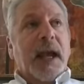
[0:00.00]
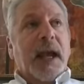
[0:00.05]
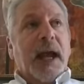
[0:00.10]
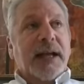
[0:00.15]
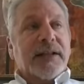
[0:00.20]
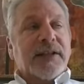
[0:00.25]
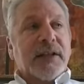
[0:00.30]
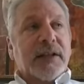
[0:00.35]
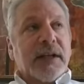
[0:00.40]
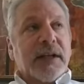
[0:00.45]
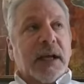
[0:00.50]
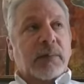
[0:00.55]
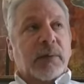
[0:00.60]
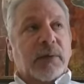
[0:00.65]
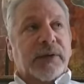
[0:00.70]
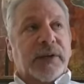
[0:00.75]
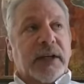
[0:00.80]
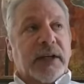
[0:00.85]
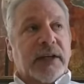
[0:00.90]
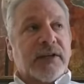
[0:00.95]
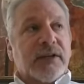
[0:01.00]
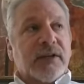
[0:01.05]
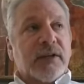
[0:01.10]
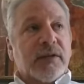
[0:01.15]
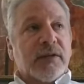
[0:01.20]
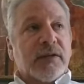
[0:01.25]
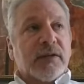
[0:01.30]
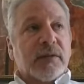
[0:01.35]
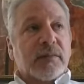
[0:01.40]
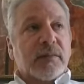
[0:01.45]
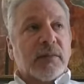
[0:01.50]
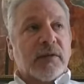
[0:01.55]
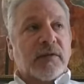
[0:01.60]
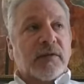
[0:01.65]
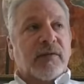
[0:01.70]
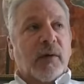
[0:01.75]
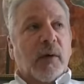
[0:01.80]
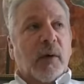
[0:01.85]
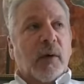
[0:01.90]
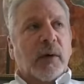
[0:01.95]
has enabled things to, to move
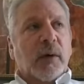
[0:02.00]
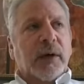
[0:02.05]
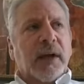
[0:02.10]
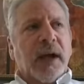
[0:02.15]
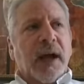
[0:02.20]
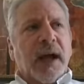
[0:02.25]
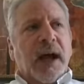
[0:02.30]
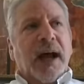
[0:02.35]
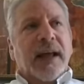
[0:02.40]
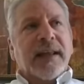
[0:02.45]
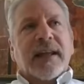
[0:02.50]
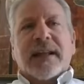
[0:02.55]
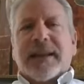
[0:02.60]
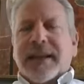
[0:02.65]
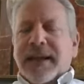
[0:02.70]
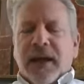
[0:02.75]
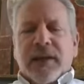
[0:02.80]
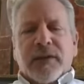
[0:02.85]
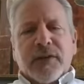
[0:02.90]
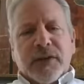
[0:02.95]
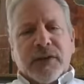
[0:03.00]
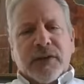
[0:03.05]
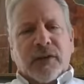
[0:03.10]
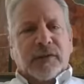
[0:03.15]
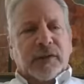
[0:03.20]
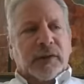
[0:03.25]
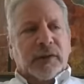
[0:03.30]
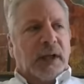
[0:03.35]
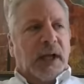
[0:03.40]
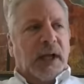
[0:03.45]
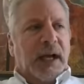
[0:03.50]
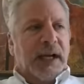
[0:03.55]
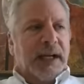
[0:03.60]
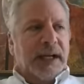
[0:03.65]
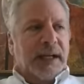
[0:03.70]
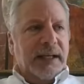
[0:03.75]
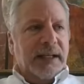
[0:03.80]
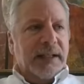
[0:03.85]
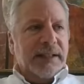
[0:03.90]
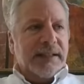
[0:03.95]
forward. I think the other silver
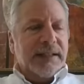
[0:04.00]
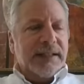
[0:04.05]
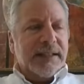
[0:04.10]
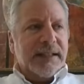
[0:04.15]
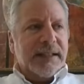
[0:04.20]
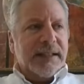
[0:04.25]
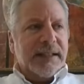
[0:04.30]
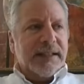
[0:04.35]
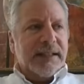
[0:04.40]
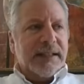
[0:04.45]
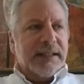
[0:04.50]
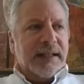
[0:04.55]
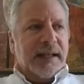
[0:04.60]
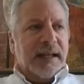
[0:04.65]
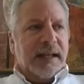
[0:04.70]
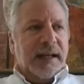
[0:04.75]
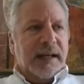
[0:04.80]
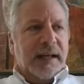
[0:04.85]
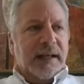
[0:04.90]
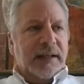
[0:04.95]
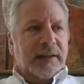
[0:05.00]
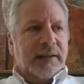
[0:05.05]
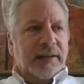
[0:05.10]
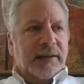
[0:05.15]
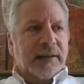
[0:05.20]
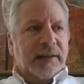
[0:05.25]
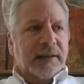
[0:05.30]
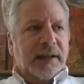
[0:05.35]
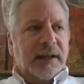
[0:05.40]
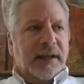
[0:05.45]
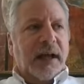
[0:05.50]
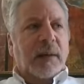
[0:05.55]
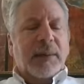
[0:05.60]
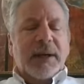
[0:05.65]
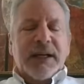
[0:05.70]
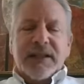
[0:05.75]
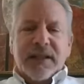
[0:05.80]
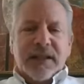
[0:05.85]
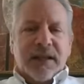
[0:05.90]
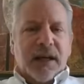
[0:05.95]
lining is is the the
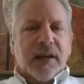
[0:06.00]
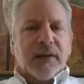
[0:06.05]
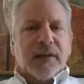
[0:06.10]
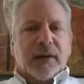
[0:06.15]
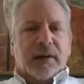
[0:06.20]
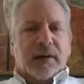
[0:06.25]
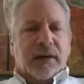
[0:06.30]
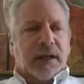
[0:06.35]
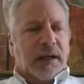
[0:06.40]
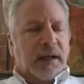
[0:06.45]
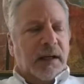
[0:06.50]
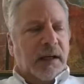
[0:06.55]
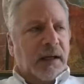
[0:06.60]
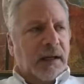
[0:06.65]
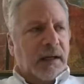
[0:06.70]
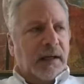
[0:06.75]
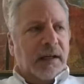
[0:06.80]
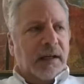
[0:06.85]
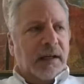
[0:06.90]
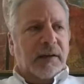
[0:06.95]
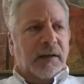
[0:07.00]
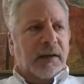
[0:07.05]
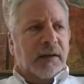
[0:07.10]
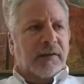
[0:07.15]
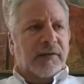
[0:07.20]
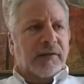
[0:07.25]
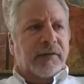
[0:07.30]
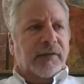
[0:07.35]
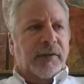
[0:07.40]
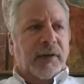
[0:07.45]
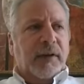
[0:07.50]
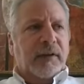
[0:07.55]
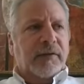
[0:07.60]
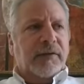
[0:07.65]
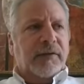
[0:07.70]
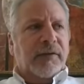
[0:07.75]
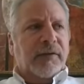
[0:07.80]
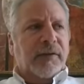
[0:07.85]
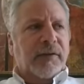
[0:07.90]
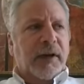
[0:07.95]
coming together uh, uh, uh of of
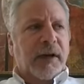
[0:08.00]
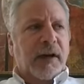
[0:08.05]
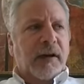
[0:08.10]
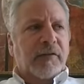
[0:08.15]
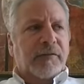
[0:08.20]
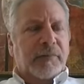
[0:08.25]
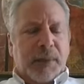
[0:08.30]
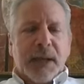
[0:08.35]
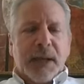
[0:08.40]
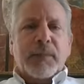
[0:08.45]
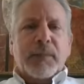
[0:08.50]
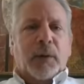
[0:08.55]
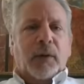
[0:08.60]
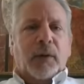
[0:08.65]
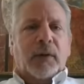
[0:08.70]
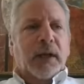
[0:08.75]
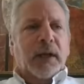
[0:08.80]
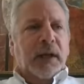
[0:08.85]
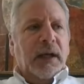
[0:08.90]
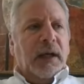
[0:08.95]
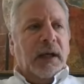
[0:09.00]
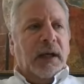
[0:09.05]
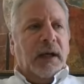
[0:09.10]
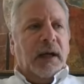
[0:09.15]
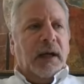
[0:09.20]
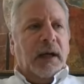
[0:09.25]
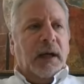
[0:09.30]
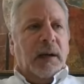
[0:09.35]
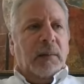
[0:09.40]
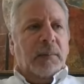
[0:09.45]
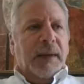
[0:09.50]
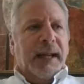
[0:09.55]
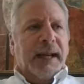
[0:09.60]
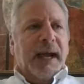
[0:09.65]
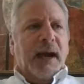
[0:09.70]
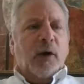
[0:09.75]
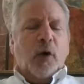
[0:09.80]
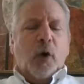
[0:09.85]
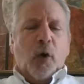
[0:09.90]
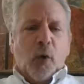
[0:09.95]
of people um, and
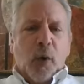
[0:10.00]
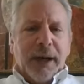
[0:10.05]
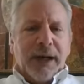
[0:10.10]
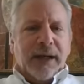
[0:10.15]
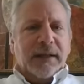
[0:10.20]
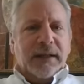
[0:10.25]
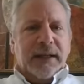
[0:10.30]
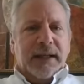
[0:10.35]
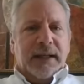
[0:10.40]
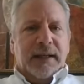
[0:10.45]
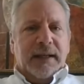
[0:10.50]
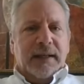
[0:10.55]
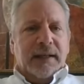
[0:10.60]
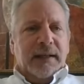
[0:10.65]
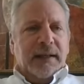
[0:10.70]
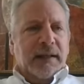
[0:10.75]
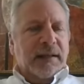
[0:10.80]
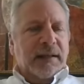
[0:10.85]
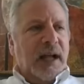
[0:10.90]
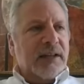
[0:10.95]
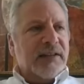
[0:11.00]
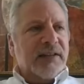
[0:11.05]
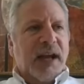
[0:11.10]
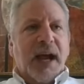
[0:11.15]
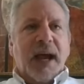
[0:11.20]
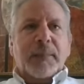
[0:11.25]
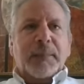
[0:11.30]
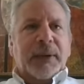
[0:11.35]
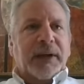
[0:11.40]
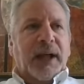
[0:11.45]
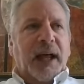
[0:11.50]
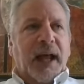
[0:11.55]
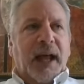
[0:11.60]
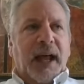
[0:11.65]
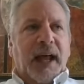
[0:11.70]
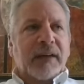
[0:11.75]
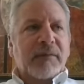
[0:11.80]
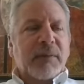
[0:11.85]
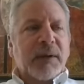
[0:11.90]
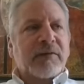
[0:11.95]
how quickly that's happened.
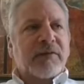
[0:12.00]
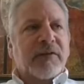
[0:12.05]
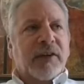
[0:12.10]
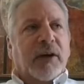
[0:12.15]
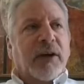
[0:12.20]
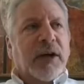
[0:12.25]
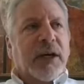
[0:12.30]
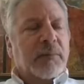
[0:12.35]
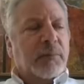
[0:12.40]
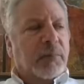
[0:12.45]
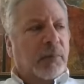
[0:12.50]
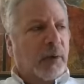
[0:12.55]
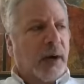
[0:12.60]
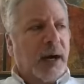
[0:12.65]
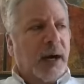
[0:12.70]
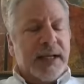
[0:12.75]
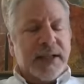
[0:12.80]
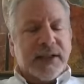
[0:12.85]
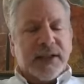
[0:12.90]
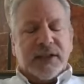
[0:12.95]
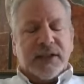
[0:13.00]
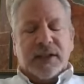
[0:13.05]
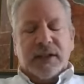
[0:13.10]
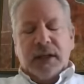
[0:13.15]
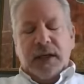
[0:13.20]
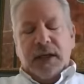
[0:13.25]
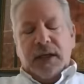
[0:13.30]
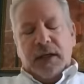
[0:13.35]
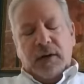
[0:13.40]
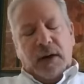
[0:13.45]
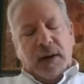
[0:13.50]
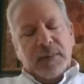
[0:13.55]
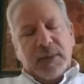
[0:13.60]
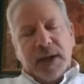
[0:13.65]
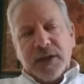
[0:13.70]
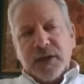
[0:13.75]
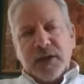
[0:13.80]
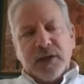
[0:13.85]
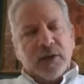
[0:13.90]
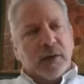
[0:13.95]
I, have been very impressed. You know, I
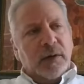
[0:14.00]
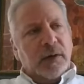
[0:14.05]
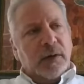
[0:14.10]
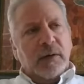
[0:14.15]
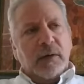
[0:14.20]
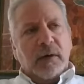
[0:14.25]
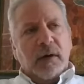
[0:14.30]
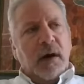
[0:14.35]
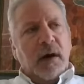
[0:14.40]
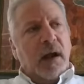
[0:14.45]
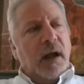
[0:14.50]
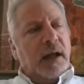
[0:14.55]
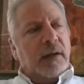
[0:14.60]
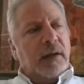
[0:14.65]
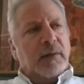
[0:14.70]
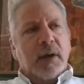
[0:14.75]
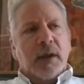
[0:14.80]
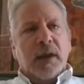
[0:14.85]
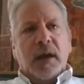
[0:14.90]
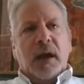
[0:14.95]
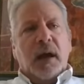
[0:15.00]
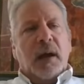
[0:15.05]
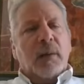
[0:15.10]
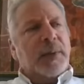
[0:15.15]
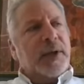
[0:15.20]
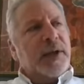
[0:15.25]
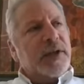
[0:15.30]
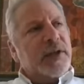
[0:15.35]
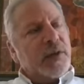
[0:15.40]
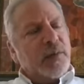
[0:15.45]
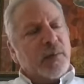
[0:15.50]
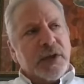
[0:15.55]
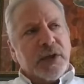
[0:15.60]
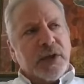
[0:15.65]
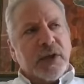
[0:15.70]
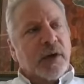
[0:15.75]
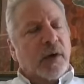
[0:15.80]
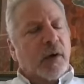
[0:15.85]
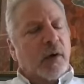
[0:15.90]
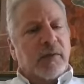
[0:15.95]
mentioned earlier on the companies
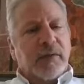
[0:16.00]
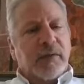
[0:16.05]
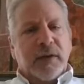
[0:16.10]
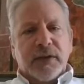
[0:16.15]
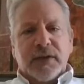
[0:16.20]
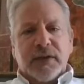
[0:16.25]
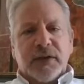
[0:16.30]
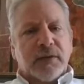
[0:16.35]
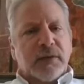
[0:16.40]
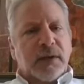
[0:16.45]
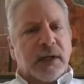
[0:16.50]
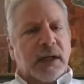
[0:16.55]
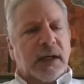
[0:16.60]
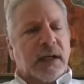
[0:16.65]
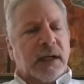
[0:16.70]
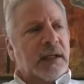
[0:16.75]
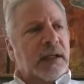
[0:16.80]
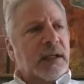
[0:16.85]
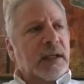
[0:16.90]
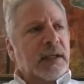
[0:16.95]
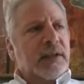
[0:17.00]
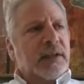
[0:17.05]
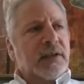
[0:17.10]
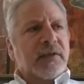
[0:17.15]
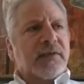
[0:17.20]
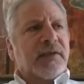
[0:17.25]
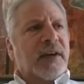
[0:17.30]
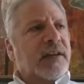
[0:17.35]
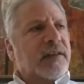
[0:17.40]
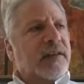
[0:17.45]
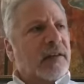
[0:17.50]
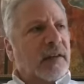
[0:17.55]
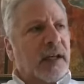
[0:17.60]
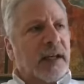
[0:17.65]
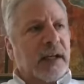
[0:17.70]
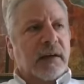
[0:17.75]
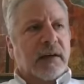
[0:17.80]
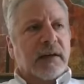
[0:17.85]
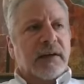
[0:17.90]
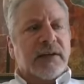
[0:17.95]
switching over to uh, to
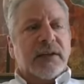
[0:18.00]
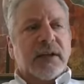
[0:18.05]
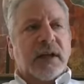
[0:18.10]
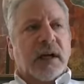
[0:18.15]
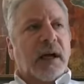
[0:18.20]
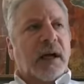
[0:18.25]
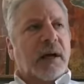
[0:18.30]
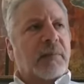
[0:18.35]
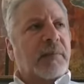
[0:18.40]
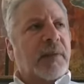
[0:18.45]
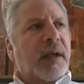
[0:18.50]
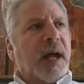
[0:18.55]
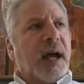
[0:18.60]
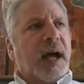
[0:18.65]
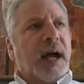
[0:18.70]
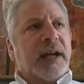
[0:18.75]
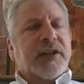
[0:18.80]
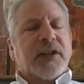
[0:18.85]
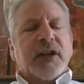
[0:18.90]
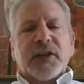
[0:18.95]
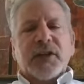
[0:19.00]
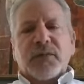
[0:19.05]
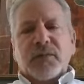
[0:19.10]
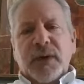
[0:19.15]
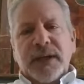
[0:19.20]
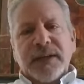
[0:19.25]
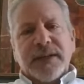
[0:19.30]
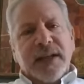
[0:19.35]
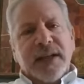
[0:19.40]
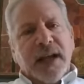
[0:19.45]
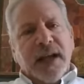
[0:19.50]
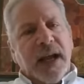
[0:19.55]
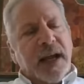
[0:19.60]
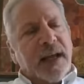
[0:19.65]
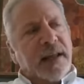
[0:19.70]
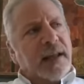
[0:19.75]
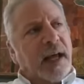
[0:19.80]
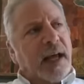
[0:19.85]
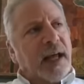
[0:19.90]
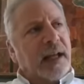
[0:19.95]
ventilators. Um, I just read today
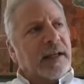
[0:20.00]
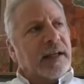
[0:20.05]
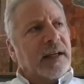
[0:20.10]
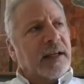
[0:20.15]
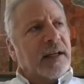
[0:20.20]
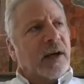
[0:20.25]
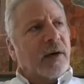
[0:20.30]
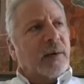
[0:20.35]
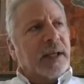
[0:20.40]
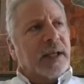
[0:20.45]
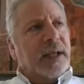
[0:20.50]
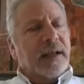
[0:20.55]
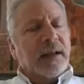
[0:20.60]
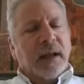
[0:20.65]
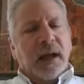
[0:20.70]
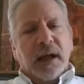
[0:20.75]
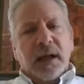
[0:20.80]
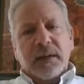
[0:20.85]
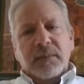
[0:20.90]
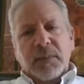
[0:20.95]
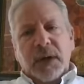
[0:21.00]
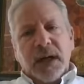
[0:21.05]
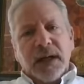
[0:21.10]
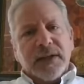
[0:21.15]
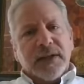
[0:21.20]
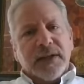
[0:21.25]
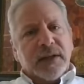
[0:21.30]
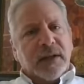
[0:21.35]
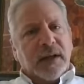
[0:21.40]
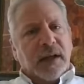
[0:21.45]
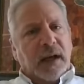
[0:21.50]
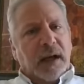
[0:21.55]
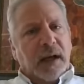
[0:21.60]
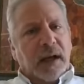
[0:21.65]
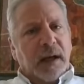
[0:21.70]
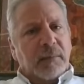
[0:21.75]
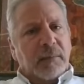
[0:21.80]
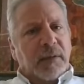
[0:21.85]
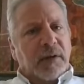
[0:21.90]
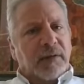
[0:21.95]
that you know Elon Musk
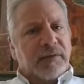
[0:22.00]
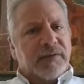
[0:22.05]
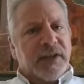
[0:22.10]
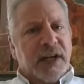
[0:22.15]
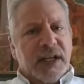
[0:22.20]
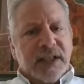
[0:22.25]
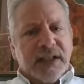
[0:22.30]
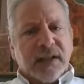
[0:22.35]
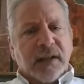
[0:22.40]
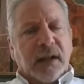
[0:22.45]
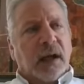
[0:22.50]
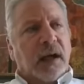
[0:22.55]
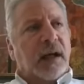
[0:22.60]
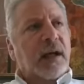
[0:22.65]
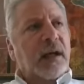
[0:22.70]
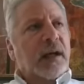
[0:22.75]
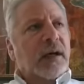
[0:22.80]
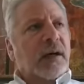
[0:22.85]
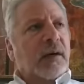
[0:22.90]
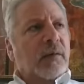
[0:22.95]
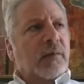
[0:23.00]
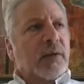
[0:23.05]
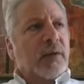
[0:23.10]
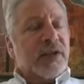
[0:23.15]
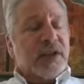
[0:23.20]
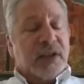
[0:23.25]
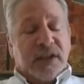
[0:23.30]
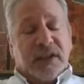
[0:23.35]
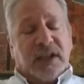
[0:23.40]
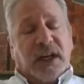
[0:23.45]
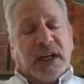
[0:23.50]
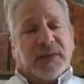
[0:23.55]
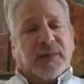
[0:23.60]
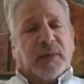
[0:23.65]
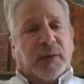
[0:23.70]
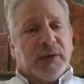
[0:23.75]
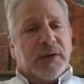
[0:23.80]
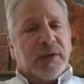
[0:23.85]
um, of Tesla was successful in